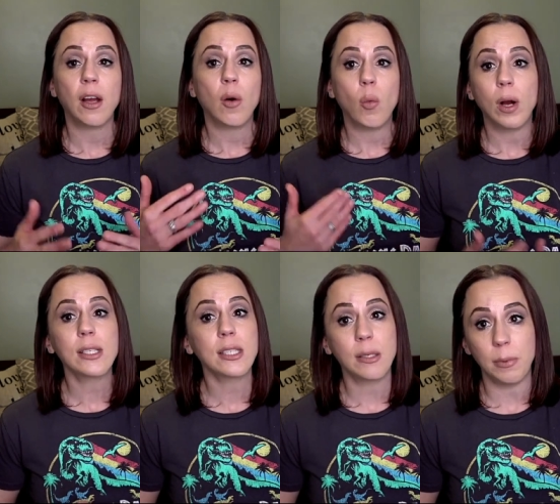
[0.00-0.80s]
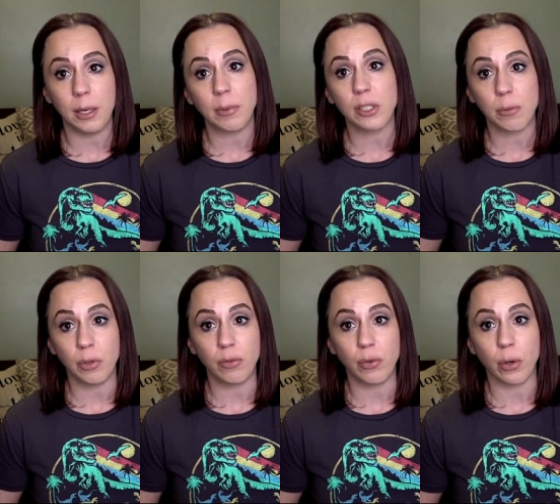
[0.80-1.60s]
wants to be able to
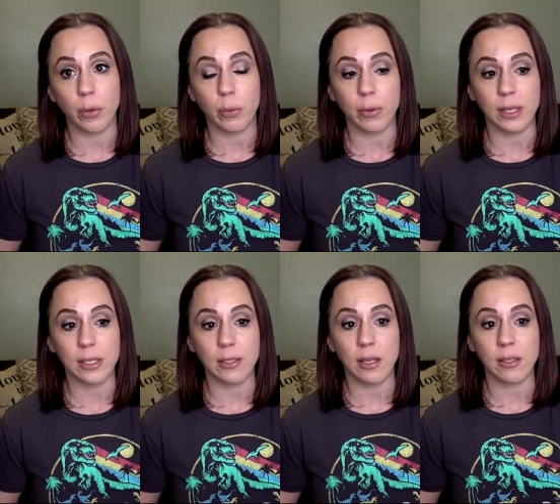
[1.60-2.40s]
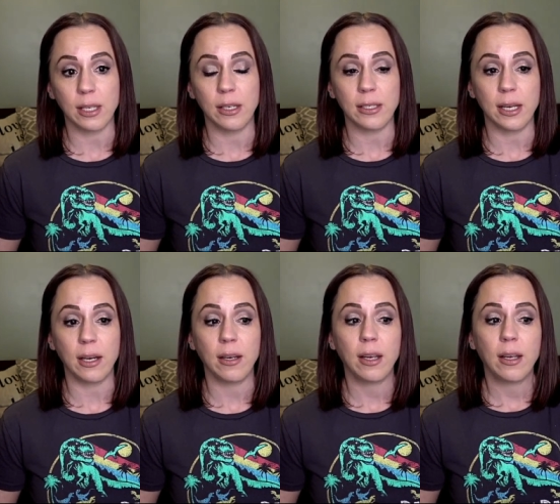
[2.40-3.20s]
move forward when this is all said and
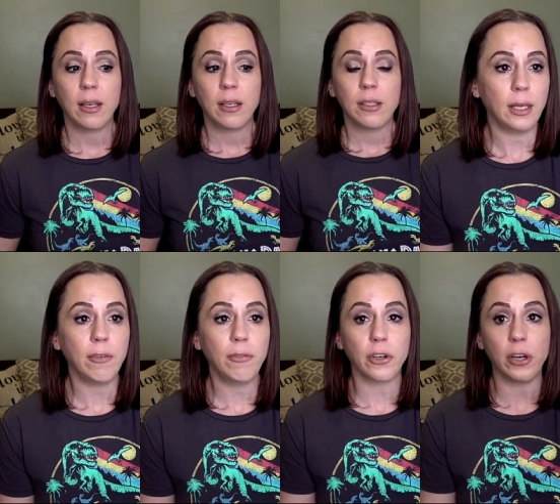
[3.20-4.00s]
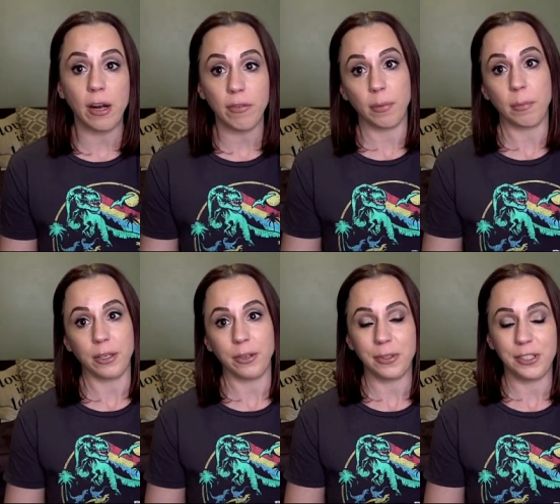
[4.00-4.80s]
done. So if you're not
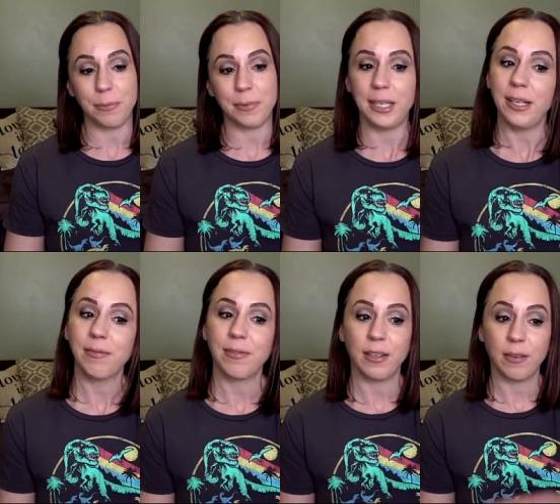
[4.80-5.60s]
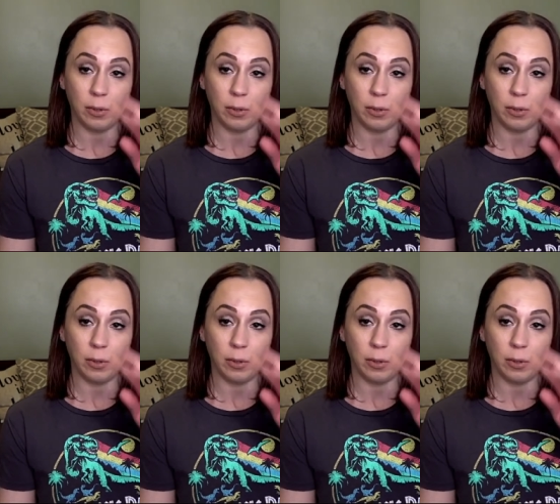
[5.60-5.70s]
familiar with Gypsy, We'll